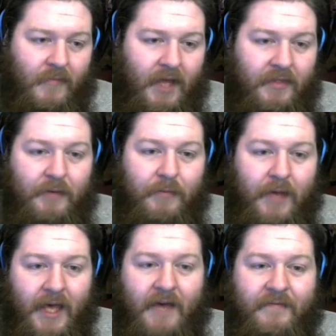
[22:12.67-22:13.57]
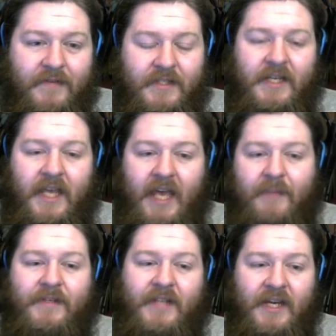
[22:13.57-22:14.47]
And then we have
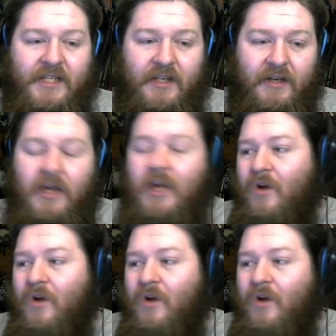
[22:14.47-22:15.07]
Decapitation,